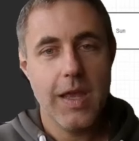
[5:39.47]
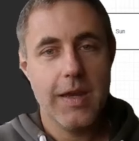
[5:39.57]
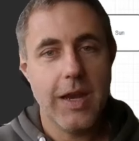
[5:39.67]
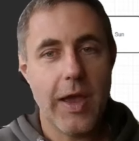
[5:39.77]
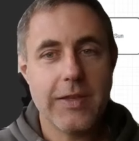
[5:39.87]

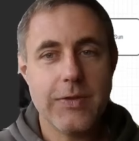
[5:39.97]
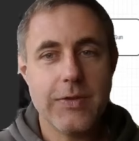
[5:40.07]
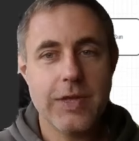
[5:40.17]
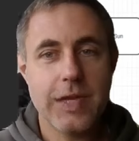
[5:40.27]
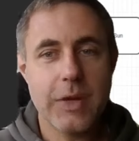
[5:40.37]
Now, as you
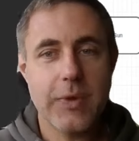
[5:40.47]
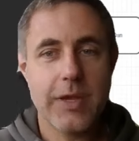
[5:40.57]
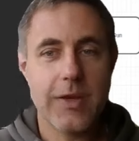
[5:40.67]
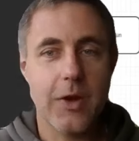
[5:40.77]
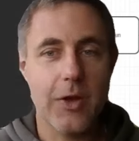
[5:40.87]
see here, we
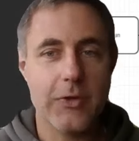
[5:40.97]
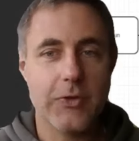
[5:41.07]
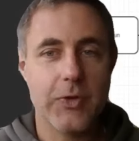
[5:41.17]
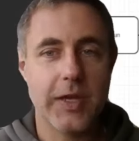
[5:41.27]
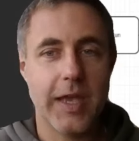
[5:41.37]
can
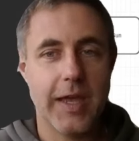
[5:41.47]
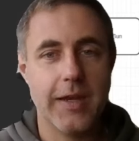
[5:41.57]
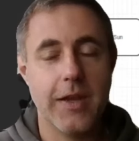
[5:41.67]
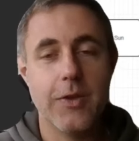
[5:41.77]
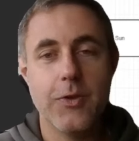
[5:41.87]
also
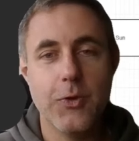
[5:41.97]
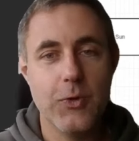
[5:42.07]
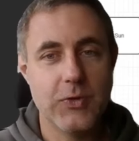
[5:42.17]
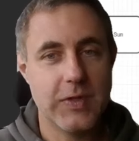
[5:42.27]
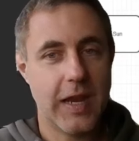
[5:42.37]
again
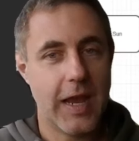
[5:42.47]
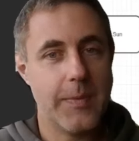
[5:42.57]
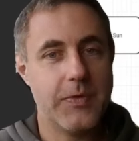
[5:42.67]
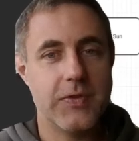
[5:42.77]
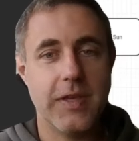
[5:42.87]
use
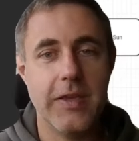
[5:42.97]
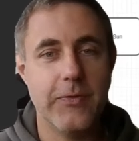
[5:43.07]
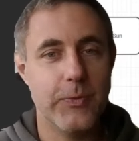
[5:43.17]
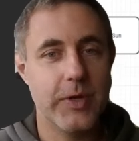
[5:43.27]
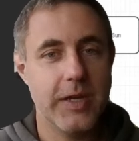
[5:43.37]
tabs
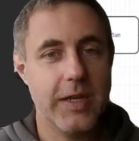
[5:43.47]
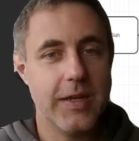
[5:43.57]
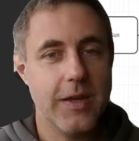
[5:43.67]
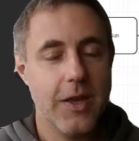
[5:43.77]
if we need,